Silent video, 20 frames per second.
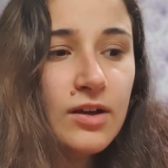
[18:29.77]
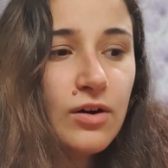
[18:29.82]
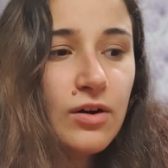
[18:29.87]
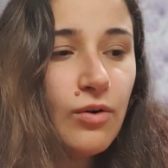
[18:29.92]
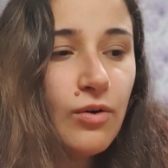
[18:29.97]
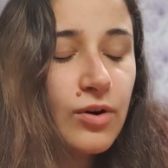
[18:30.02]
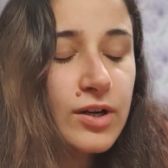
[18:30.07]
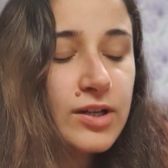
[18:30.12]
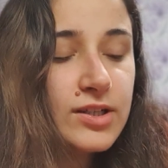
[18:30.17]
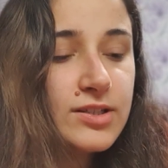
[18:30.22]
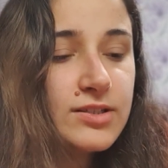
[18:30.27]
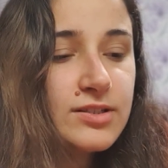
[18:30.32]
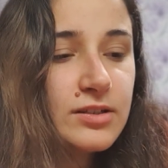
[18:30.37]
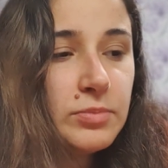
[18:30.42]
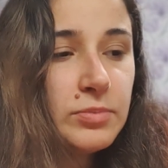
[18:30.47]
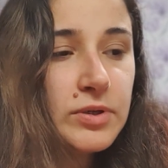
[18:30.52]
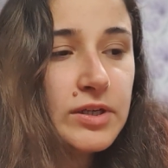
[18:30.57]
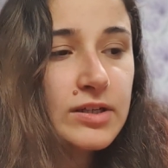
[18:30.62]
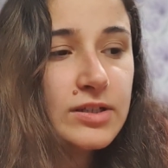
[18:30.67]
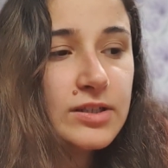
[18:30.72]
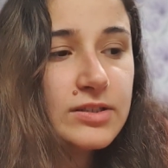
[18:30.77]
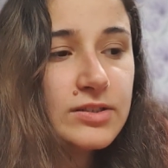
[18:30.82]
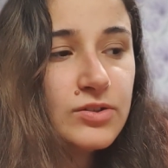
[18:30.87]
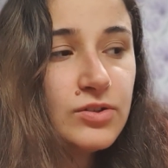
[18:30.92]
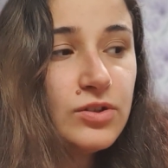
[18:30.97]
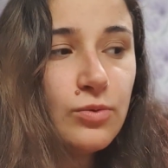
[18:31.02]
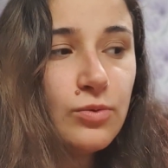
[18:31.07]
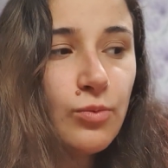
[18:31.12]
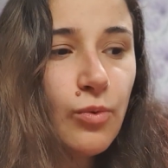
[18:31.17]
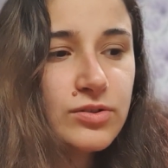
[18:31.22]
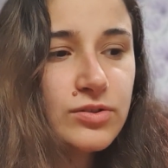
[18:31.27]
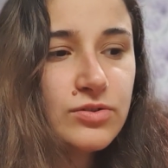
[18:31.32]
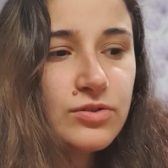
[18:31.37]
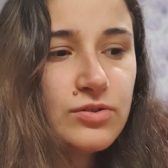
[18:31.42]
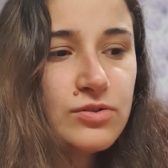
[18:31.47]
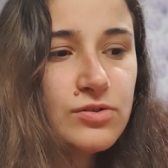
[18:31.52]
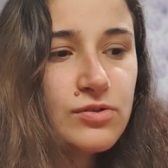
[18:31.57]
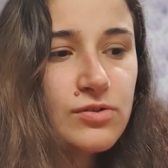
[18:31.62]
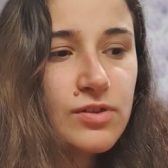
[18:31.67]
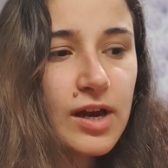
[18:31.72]
Or is it because you want to
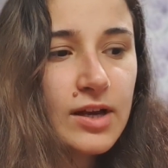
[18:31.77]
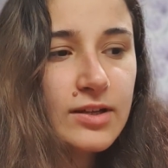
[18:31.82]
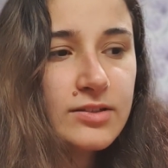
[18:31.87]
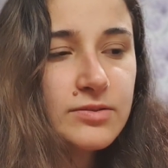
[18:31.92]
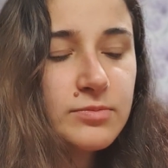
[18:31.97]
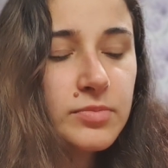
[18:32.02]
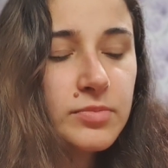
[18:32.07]
do that?